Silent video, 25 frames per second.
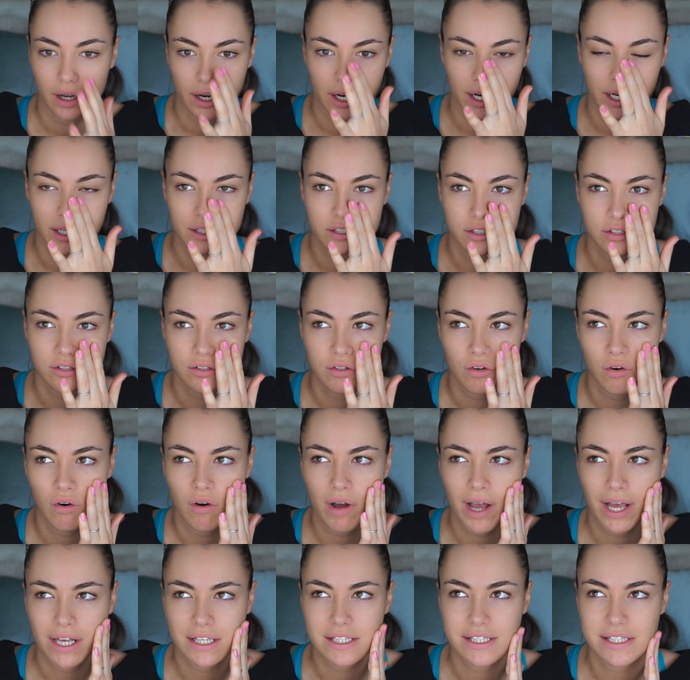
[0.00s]
It's
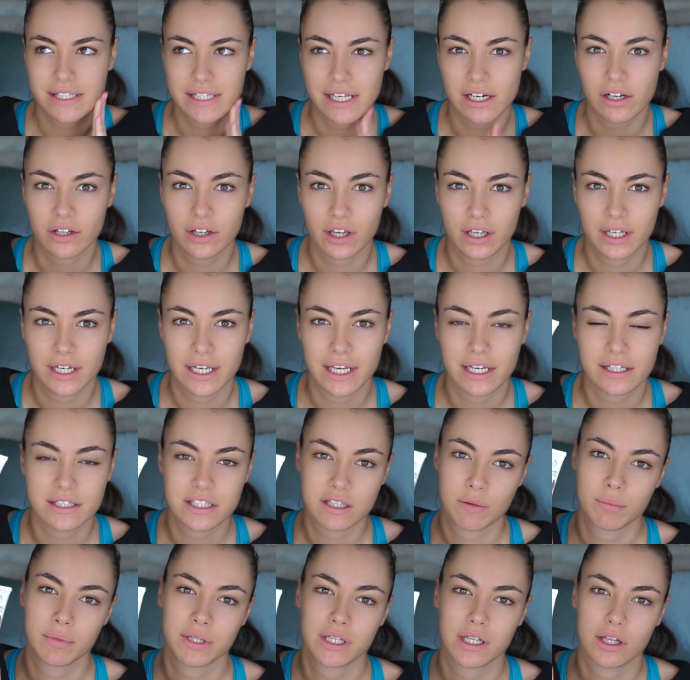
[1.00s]
not as silicone as
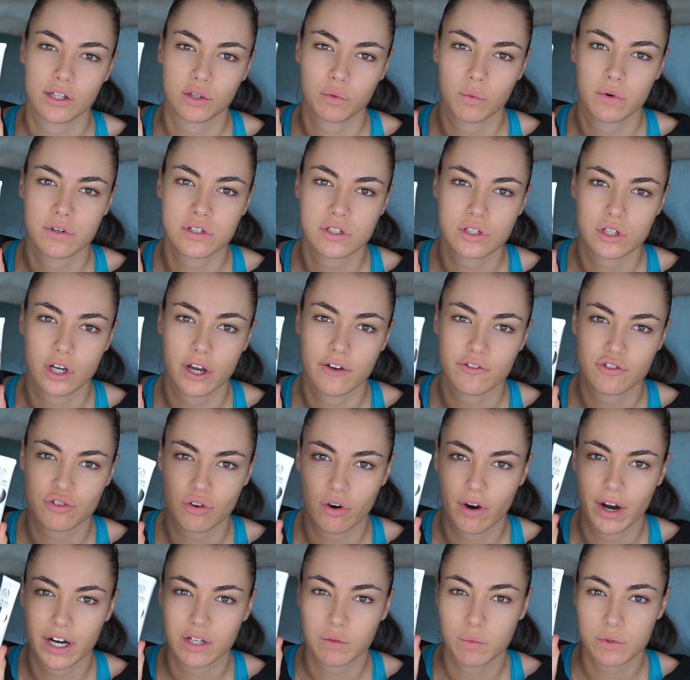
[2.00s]
some of the other ones that I've
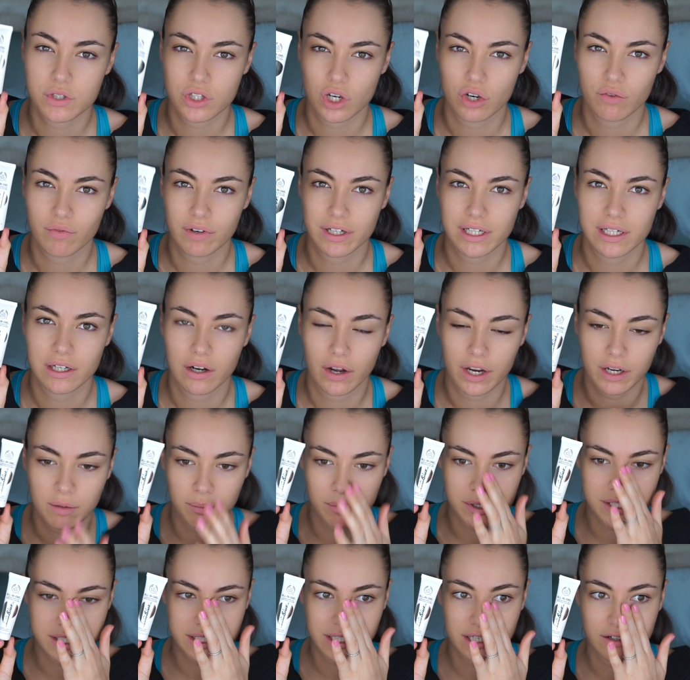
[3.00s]
tried, which I really like.
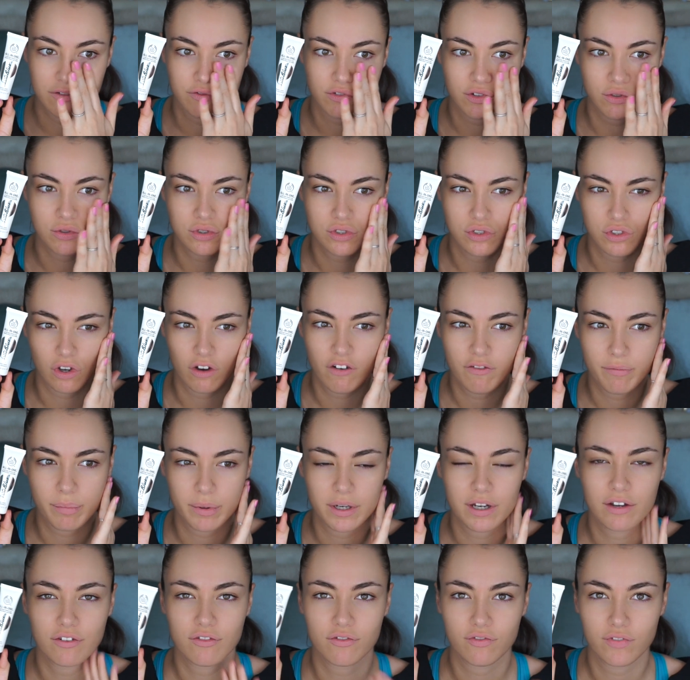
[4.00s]
My skin feels soft,
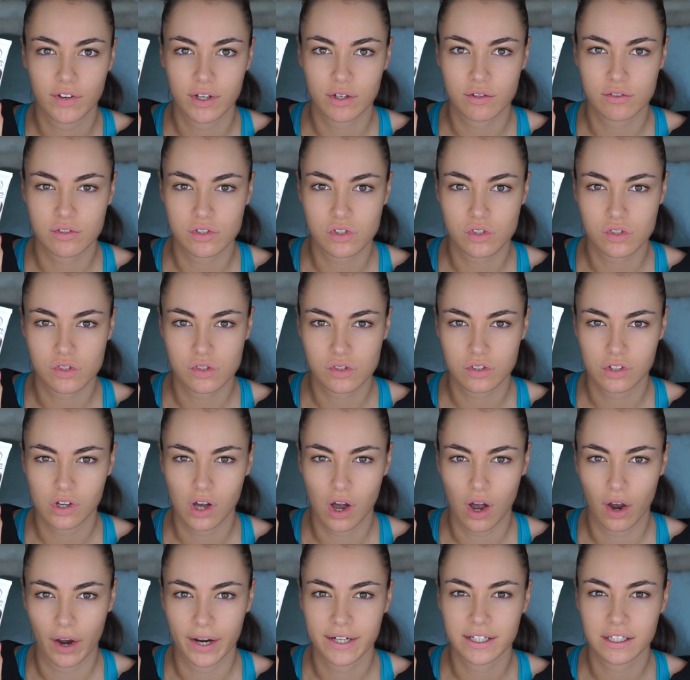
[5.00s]
but it feels
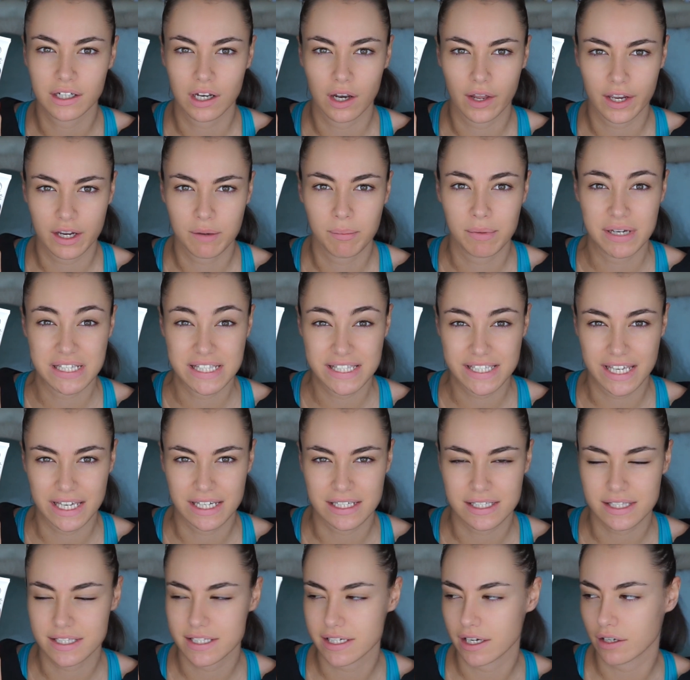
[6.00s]
kind of like my
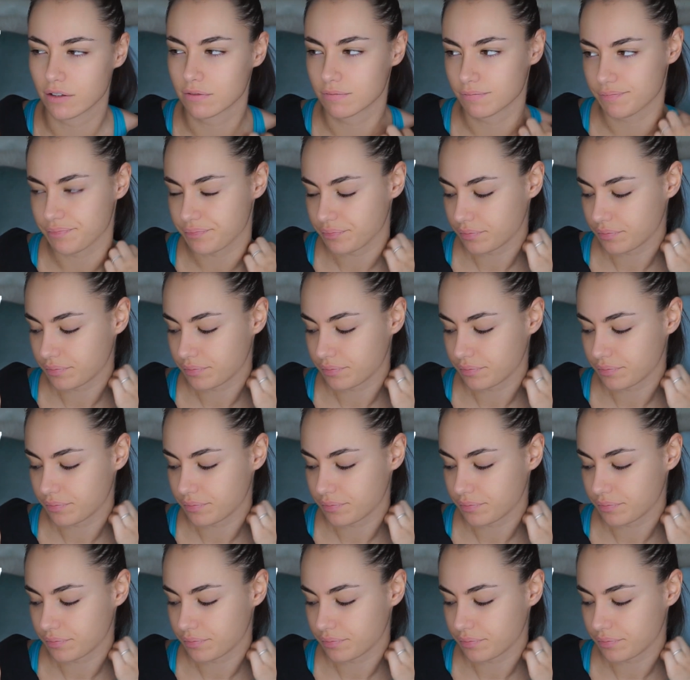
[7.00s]
skin still.